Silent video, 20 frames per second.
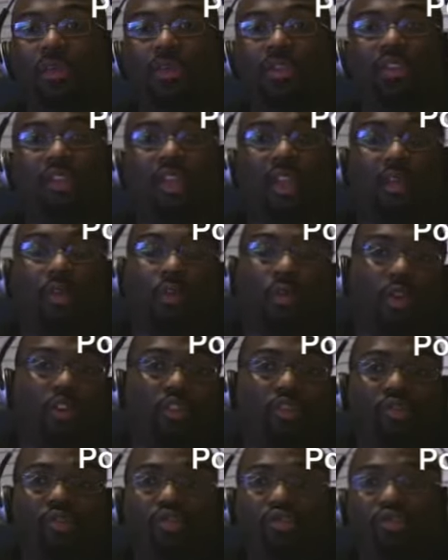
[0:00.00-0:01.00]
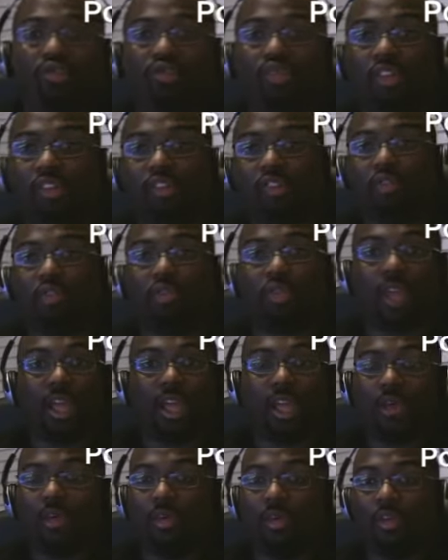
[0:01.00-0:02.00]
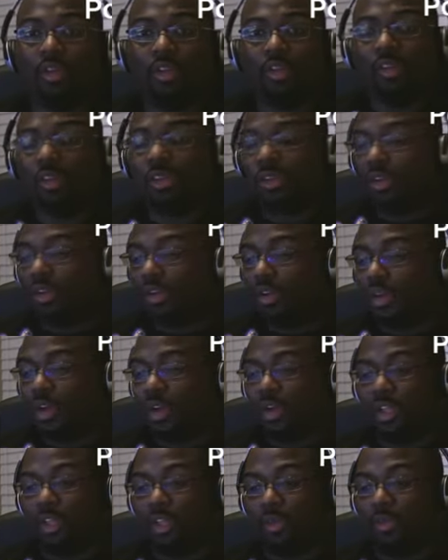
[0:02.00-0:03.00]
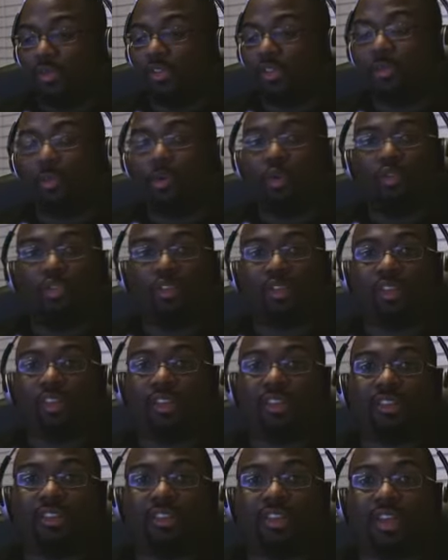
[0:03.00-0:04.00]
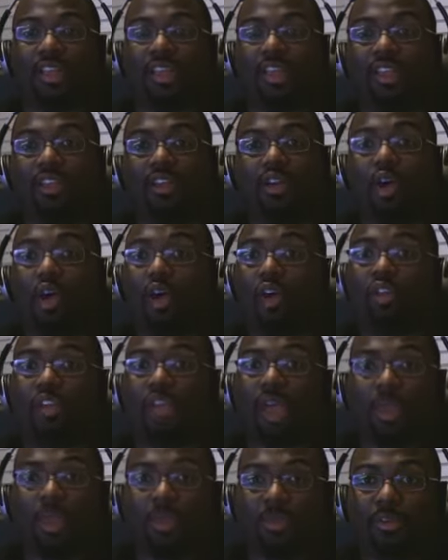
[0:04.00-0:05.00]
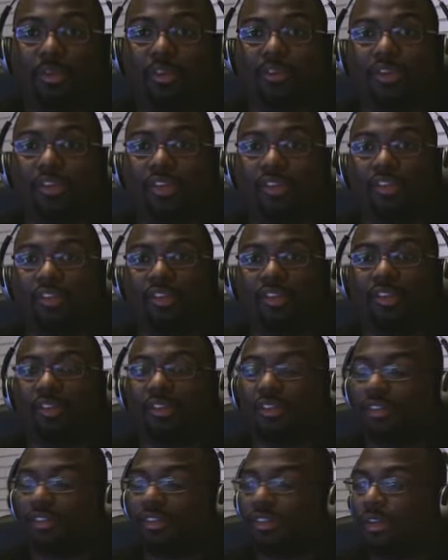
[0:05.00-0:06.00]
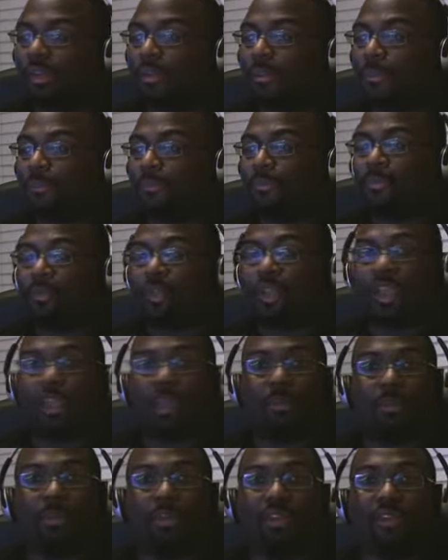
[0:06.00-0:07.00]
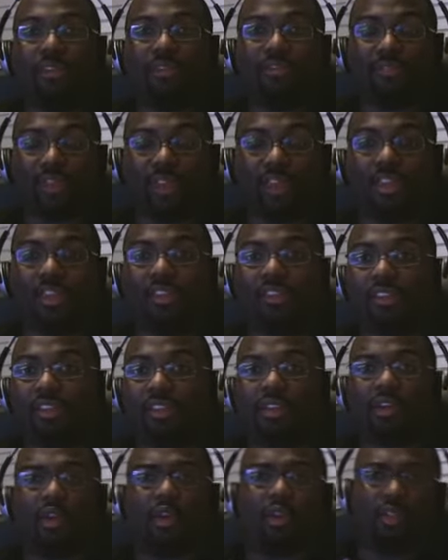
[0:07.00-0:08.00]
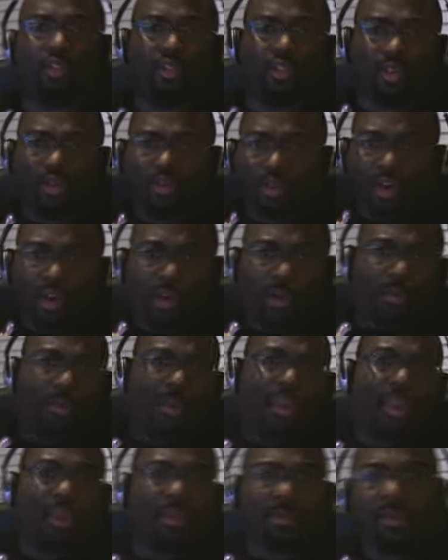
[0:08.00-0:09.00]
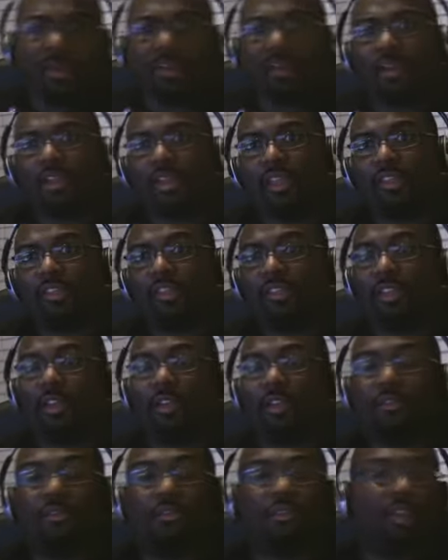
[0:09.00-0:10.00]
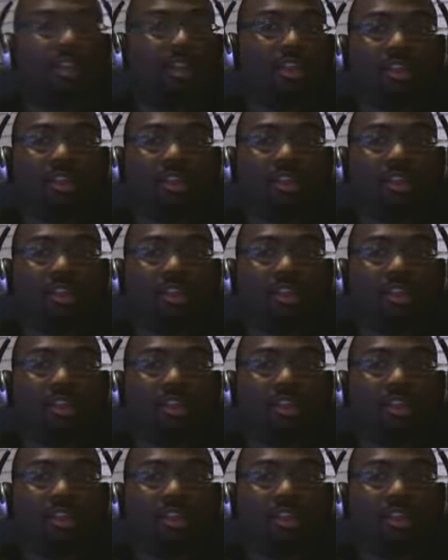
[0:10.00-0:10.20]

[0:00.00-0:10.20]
he was saying, where's your jiu-jitsu now? He was supposedly saying all types of craziness. Hit me in the face and all the little come get me and all that stuff.